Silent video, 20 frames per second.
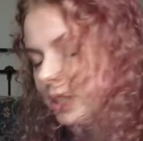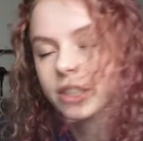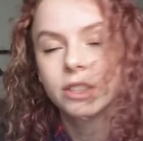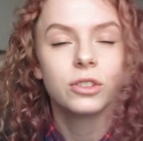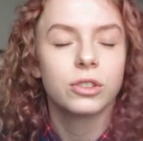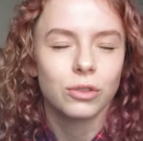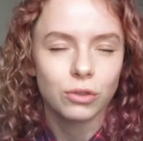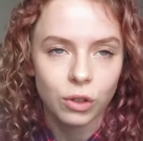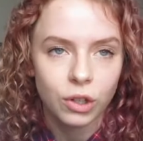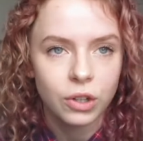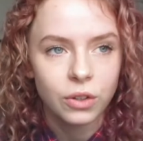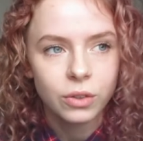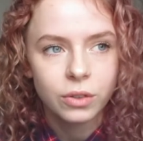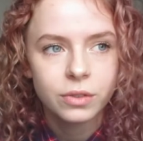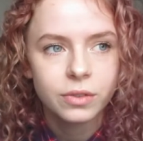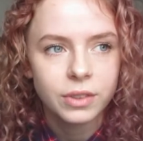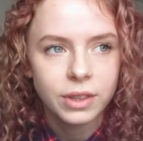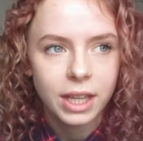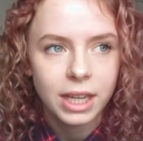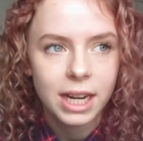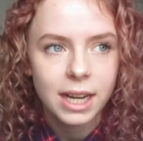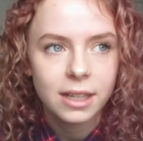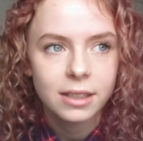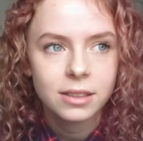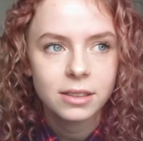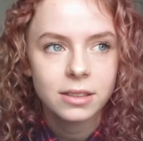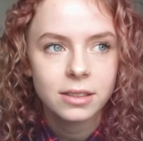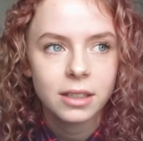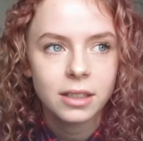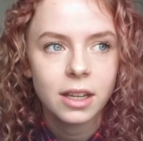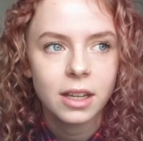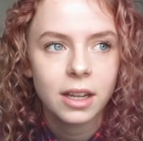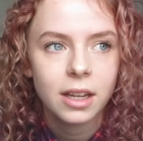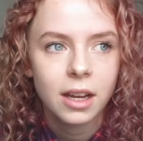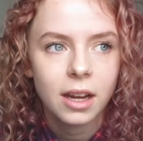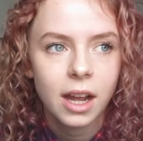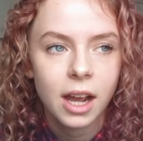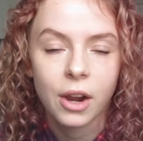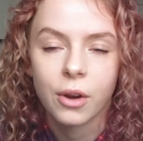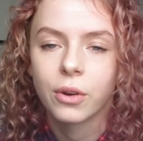I did struggle for the last
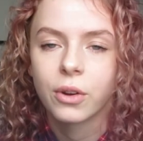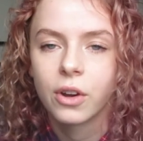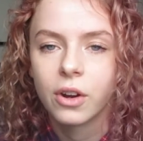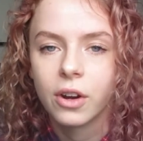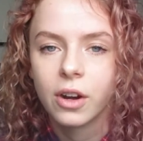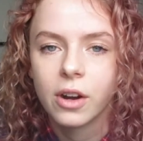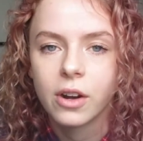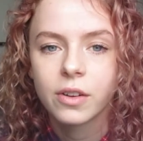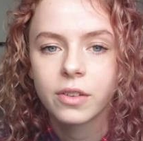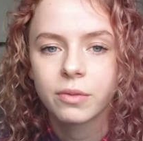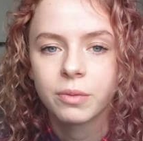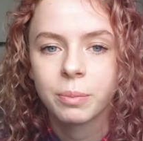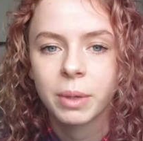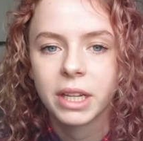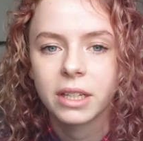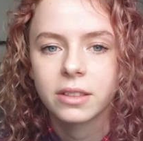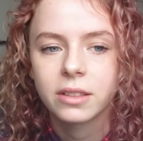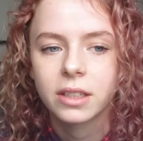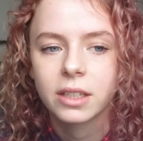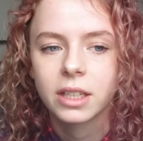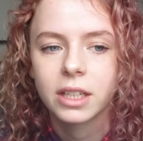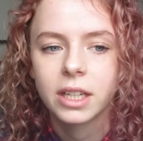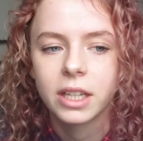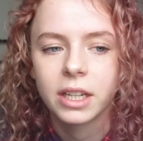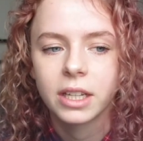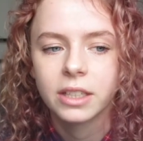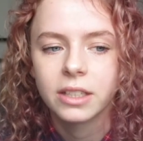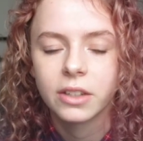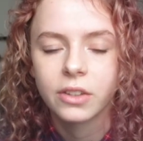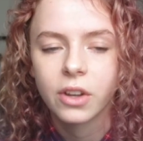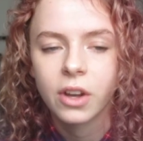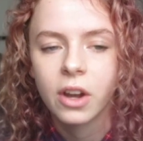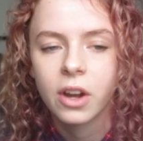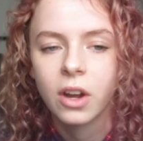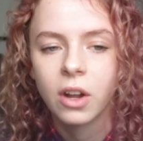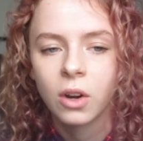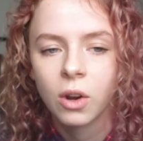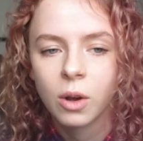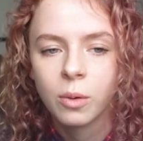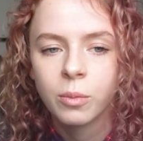hour and a half basically. It did
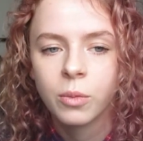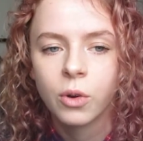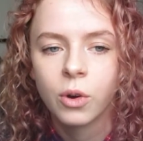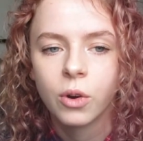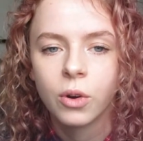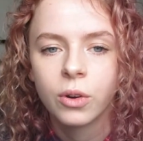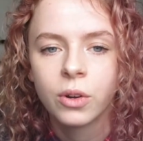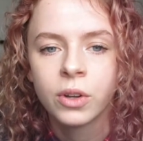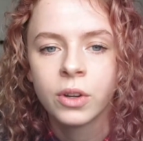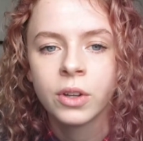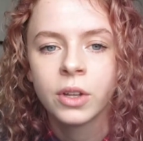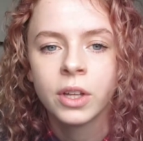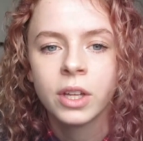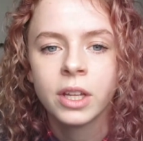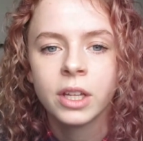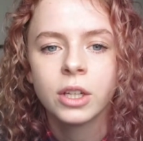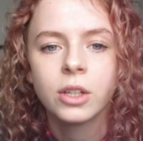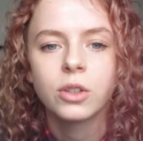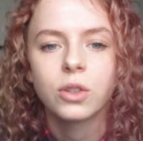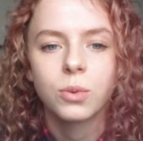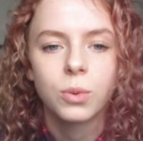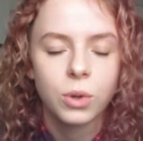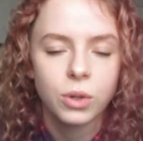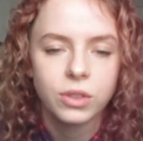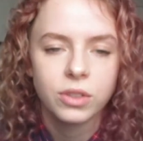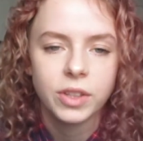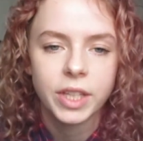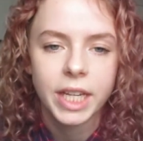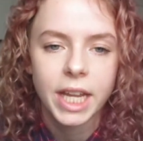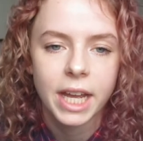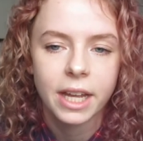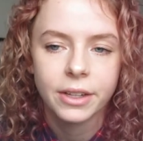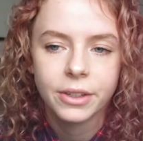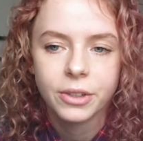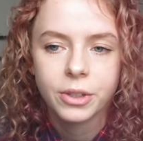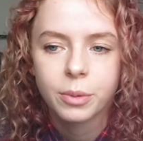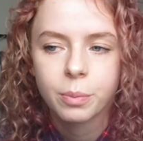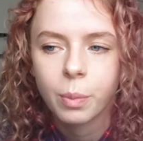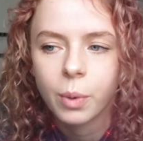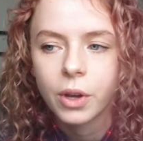hurt a lot more towards the
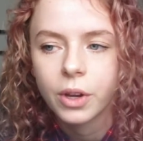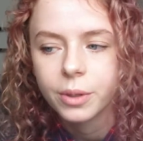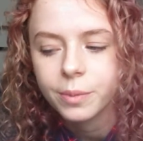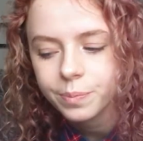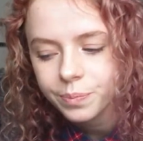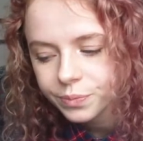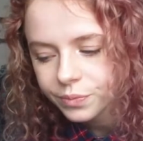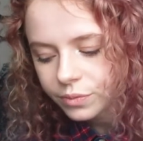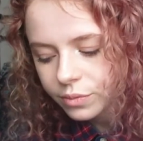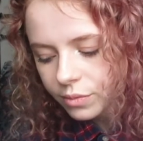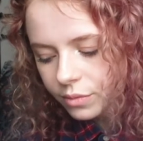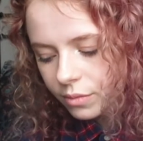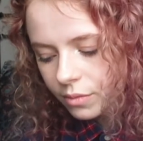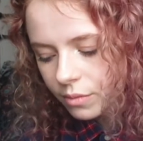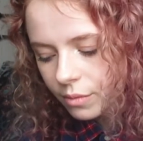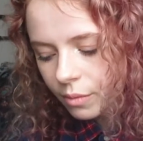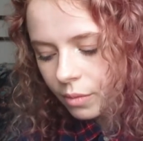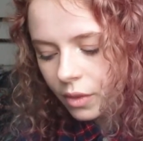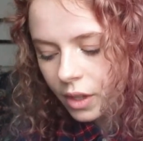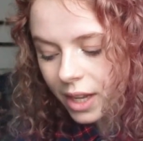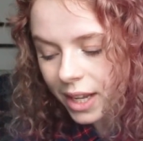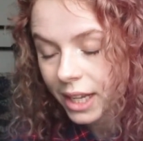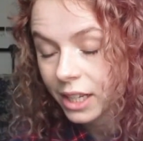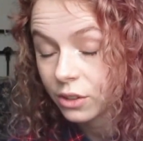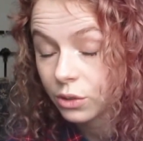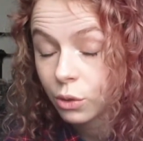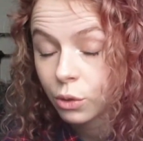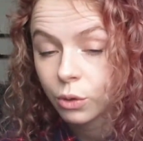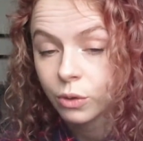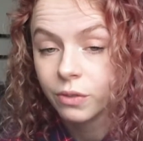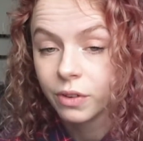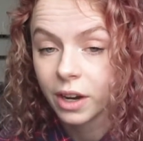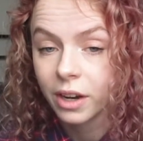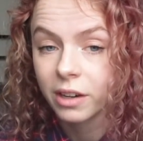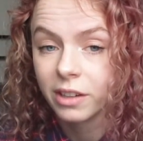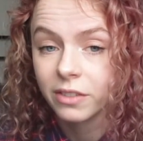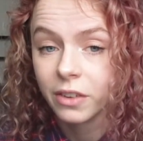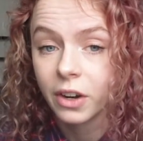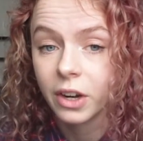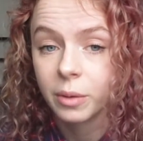end but it's all
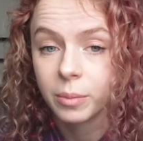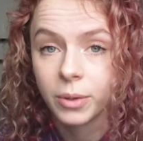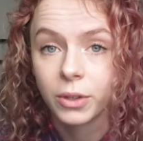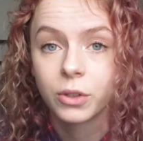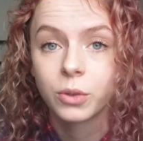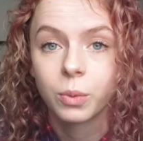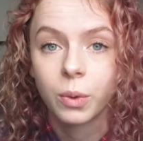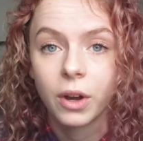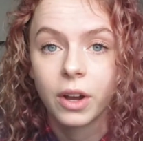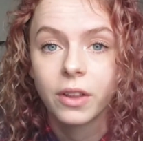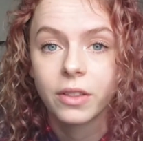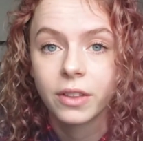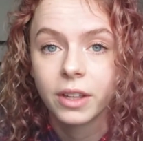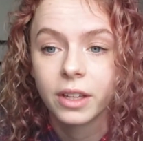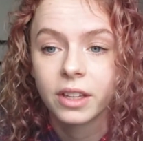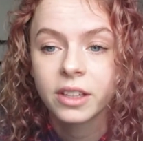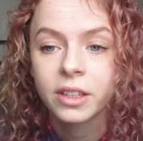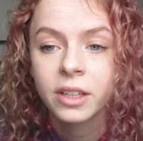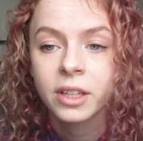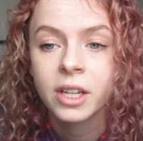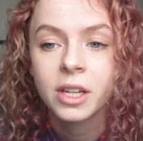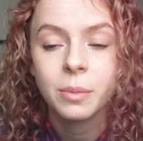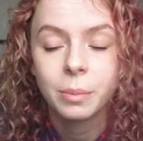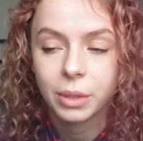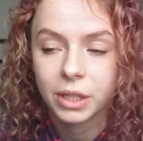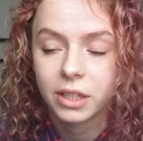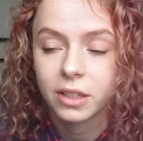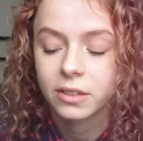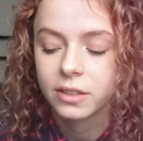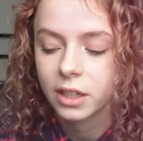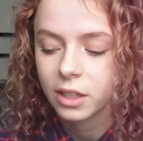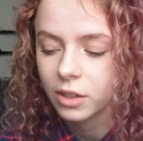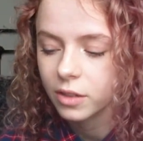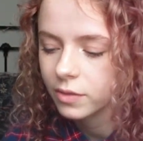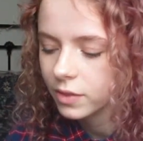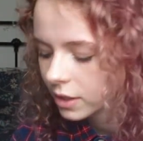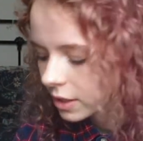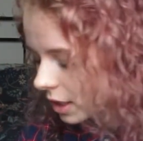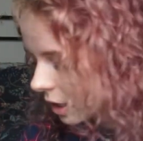very very much worth it because I love the